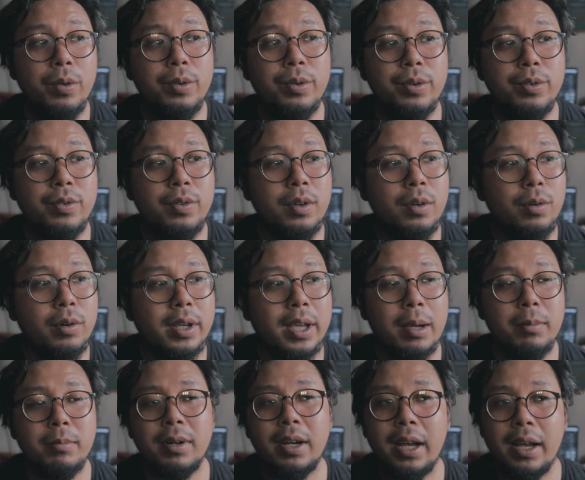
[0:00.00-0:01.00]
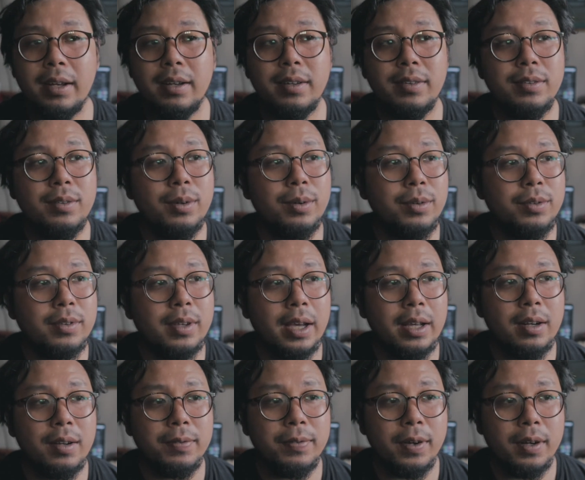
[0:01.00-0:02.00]
those, you know, camera angles, those
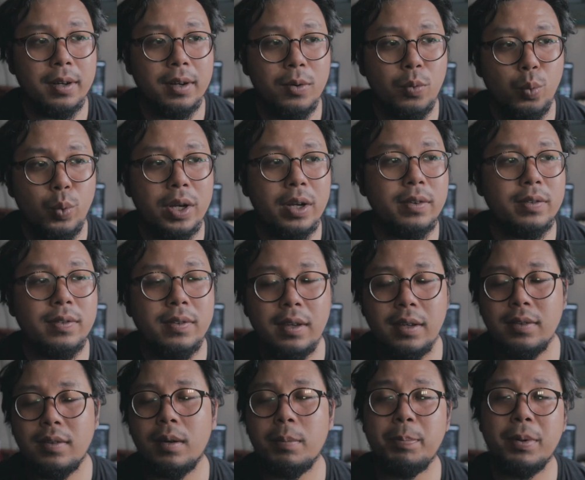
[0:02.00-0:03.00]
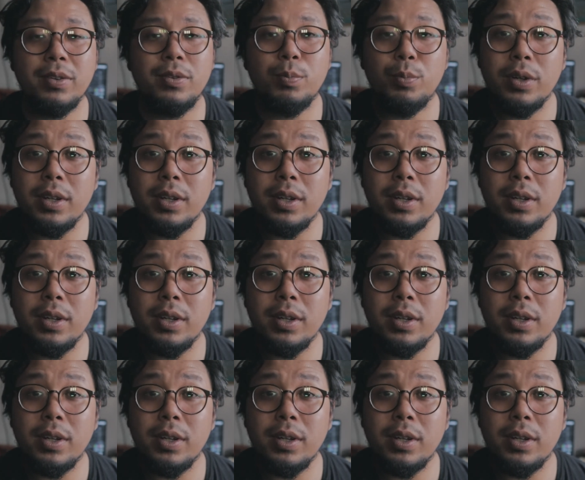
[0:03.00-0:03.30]
kind of weird scenes, apa semua